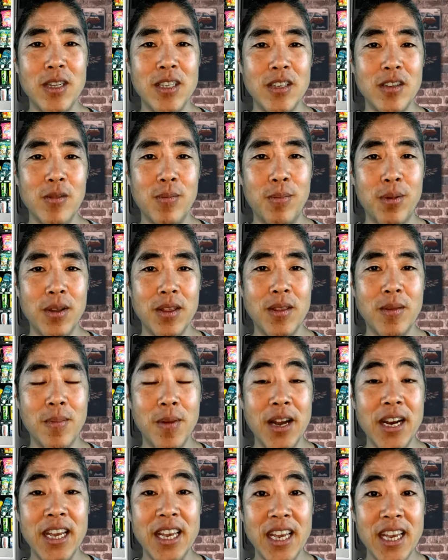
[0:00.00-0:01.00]
you put the
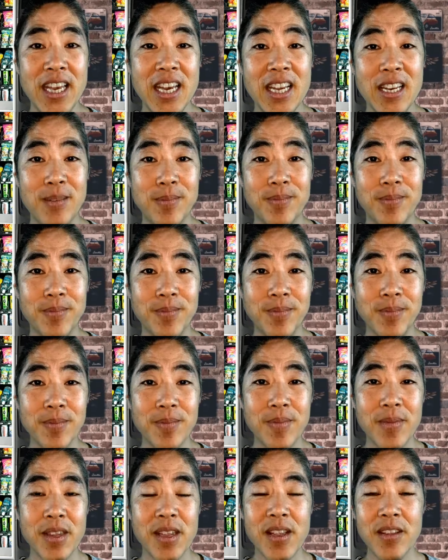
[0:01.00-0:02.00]
money in,
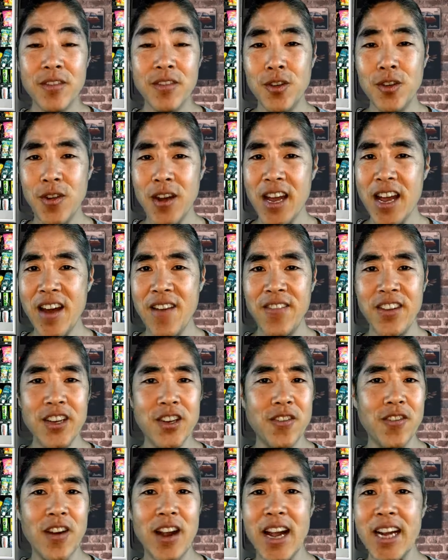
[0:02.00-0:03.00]
to have
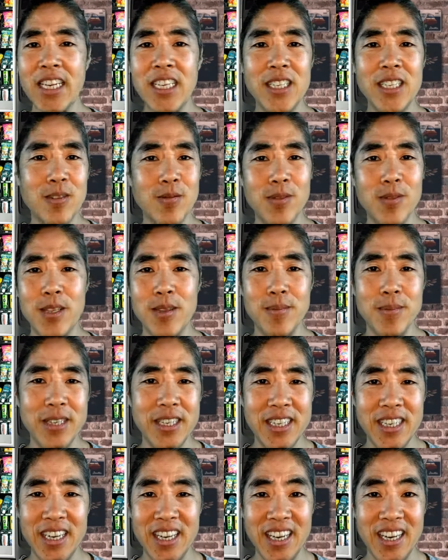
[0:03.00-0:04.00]
interactions with the
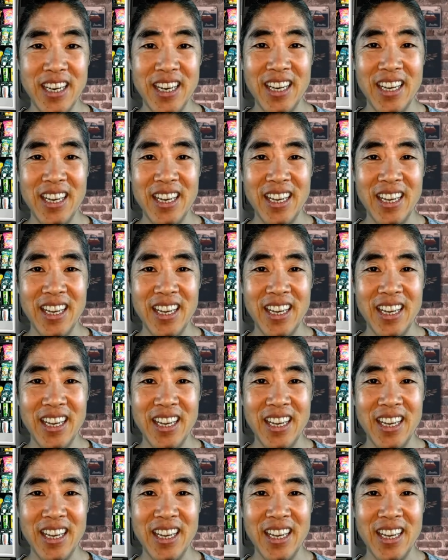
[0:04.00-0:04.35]
machine,